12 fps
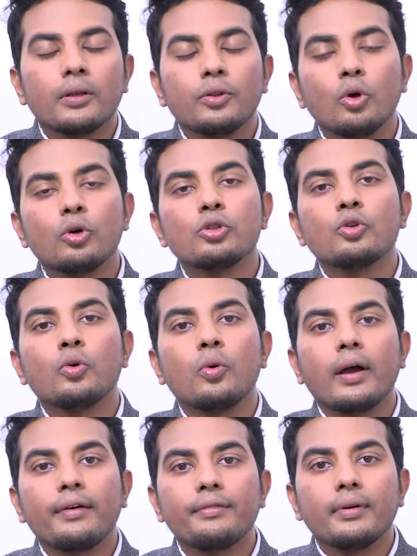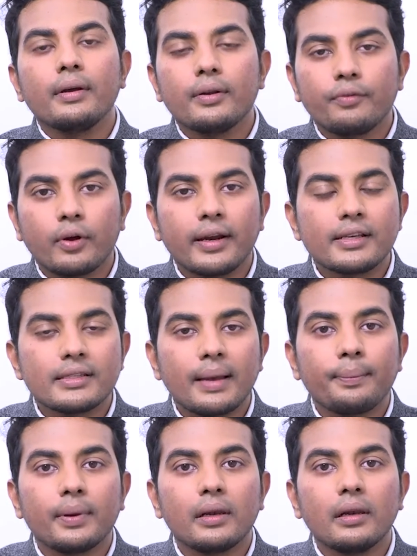those who have, for
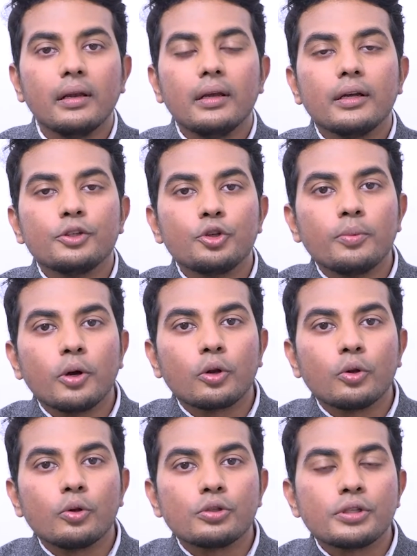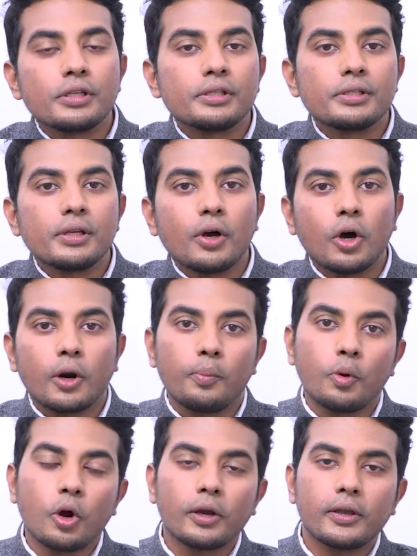example, tuberculosis or
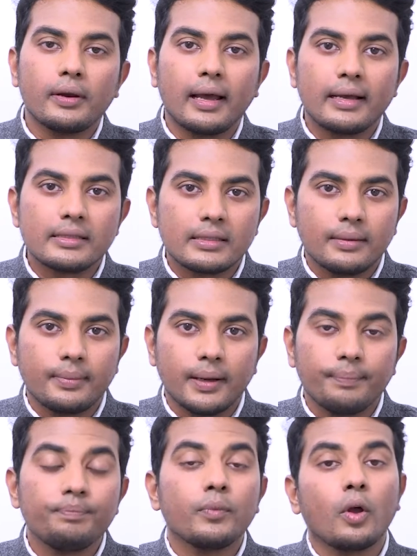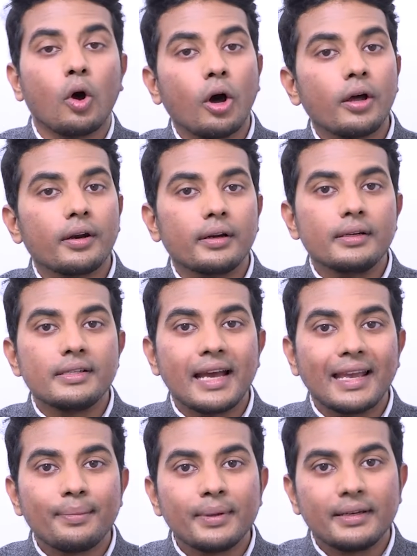bronchial asthma or
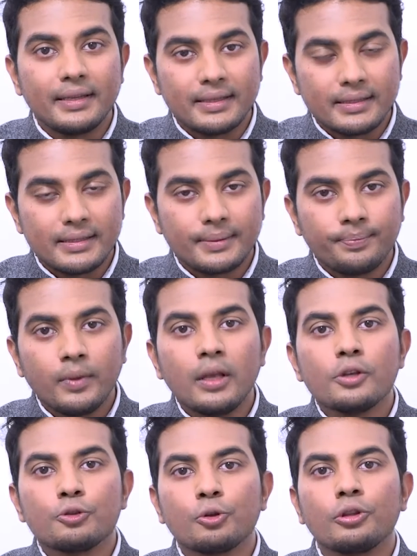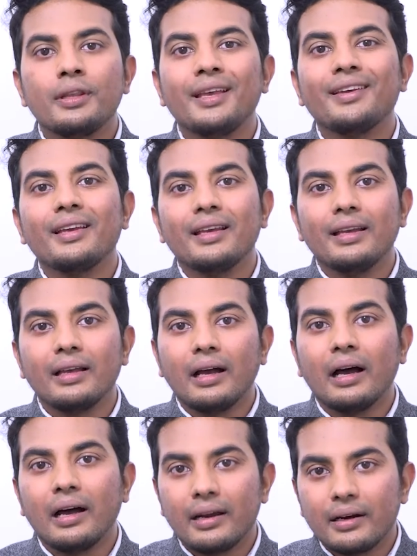diabetes, so they
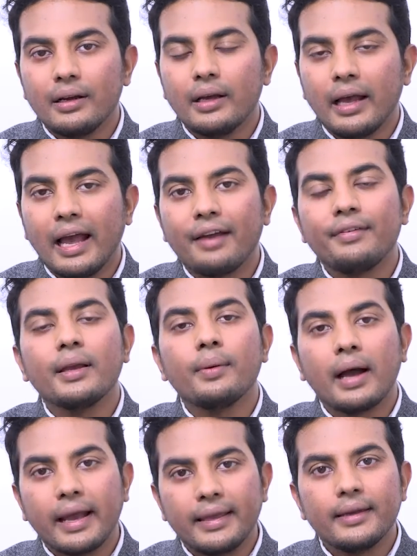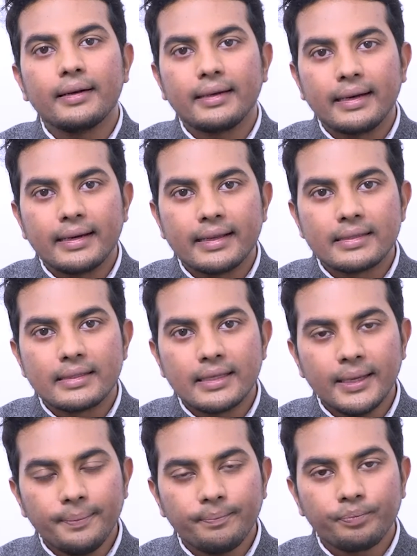are having higher
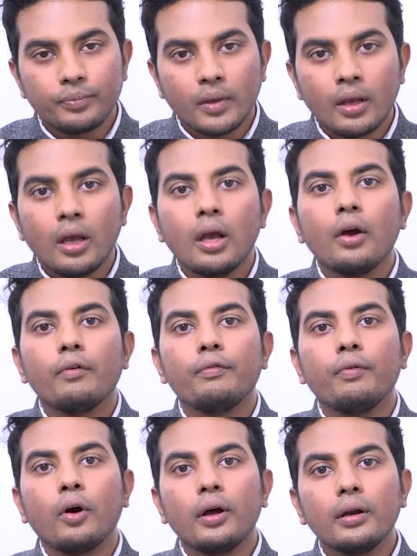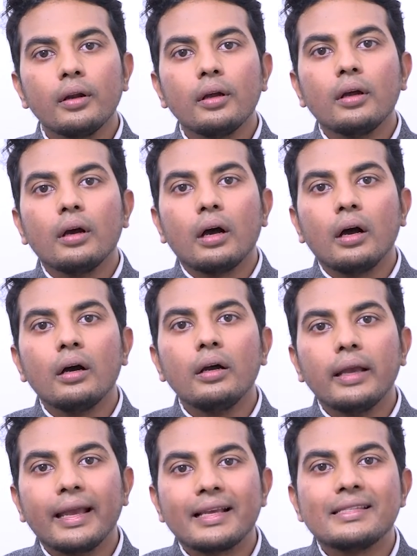tendency for
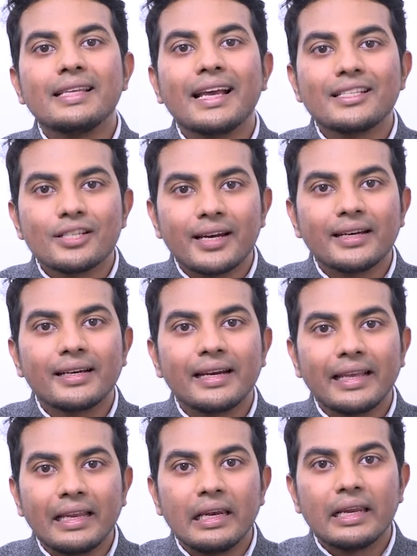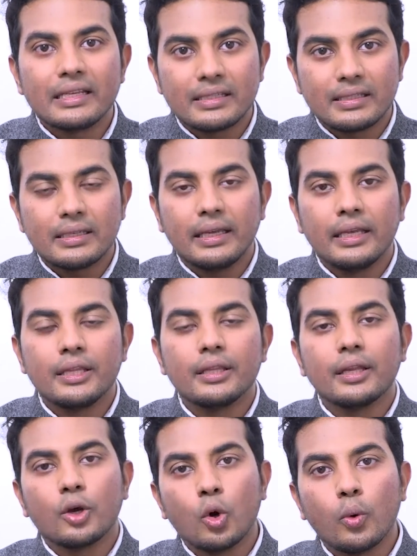a exaggerated illness
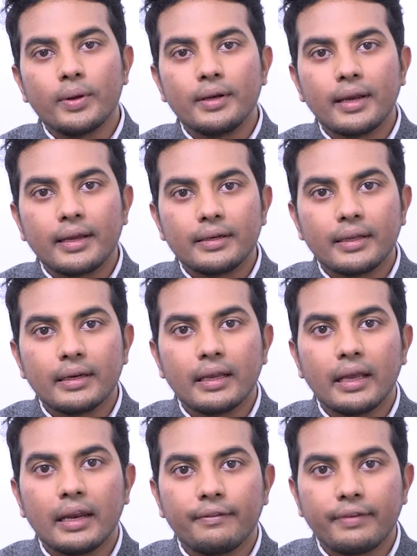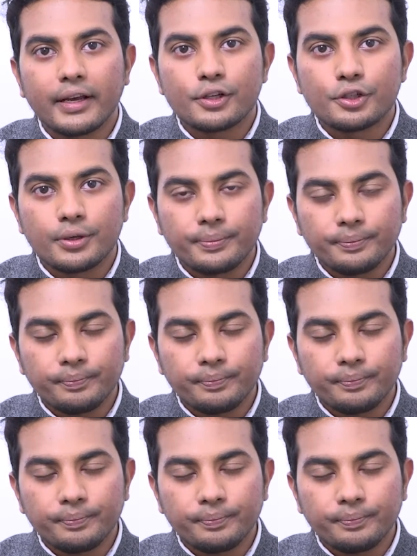in COVID-19 infection.